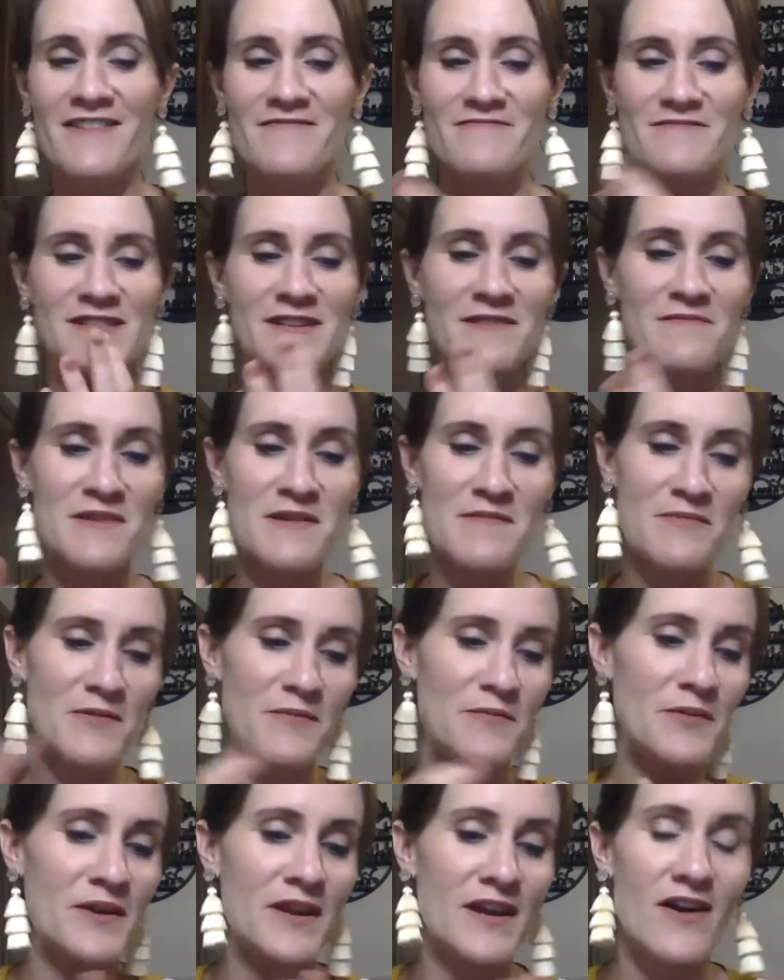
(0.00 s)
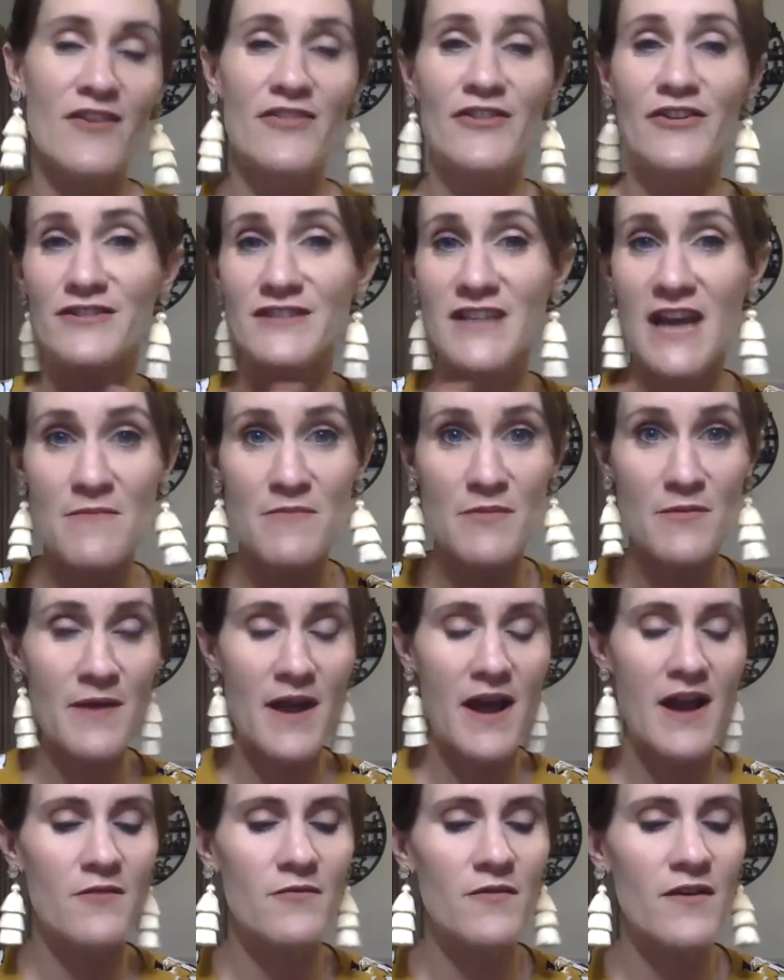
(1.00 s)
Some people put it on their diaper
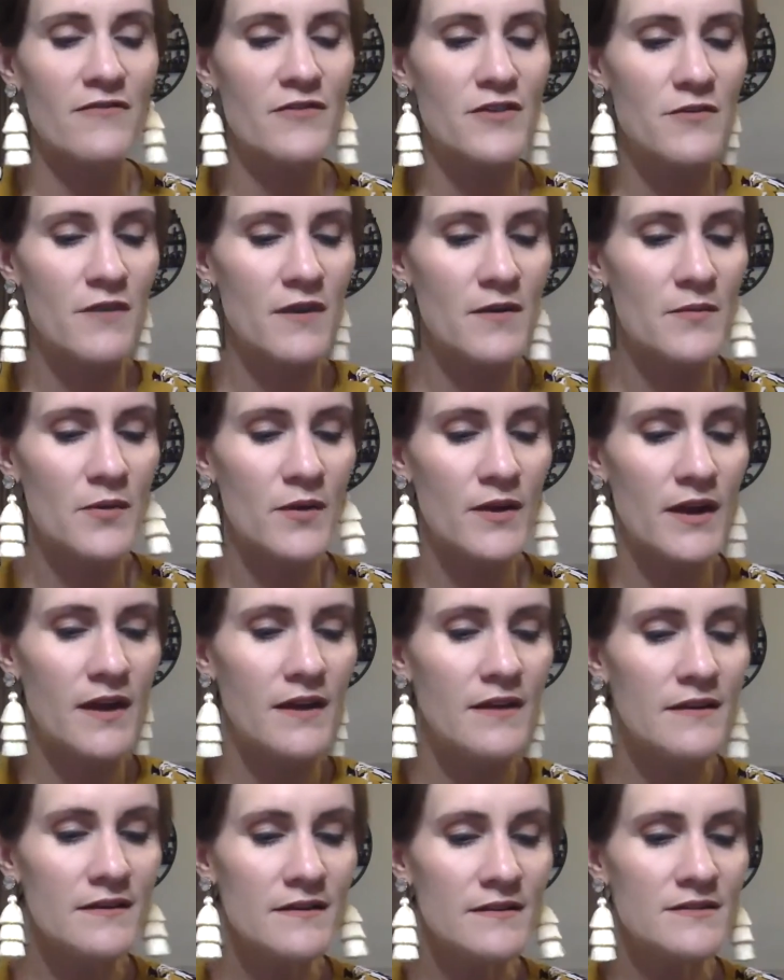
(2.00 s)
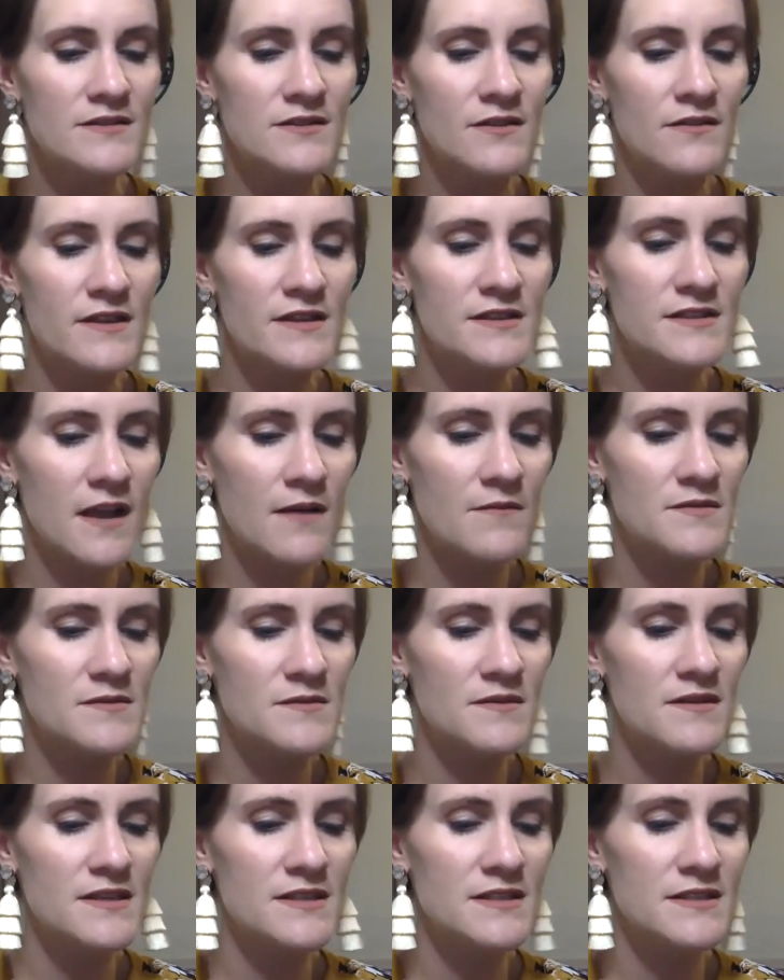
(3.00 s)
bag, wherever you want to put it. So this comes with
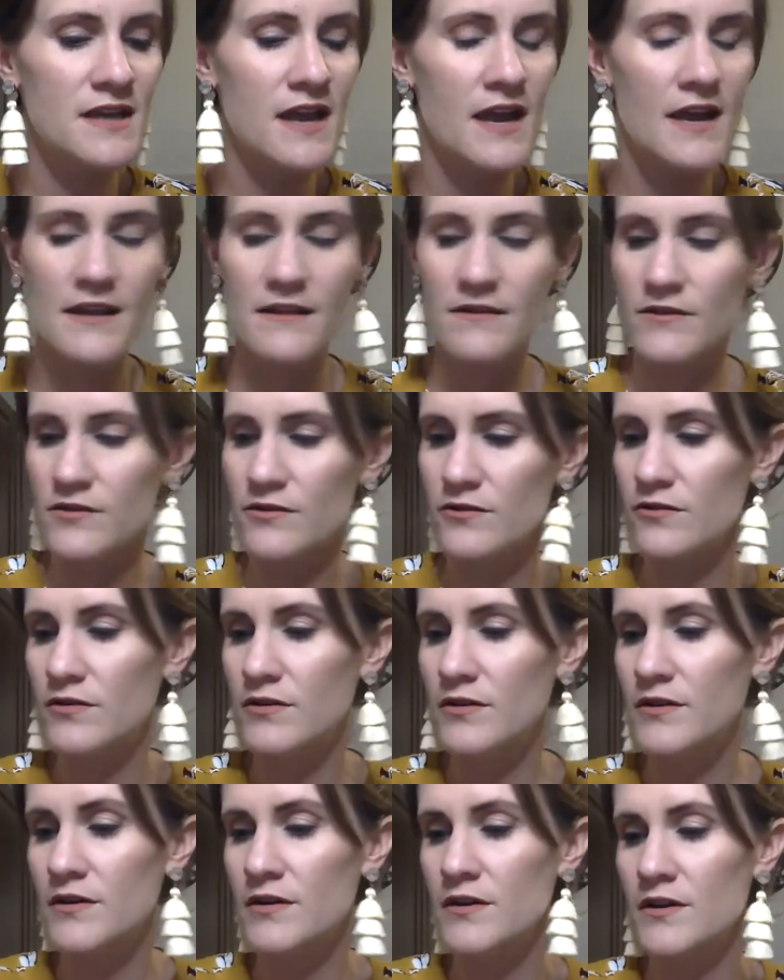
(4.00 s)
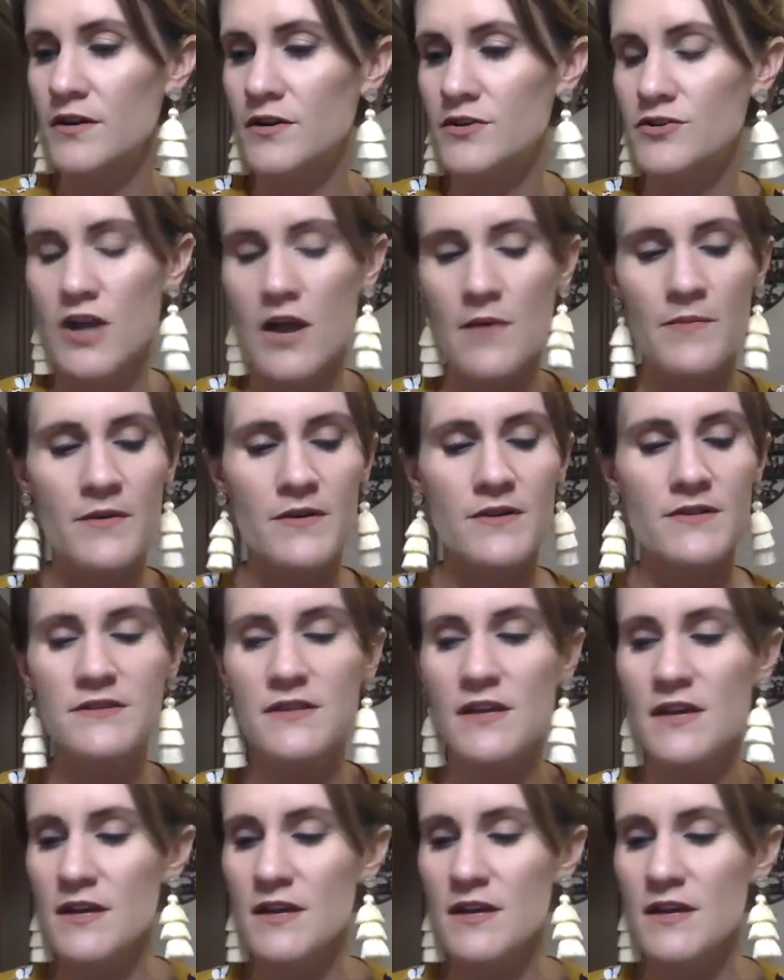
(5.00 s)
these tiny little droppers.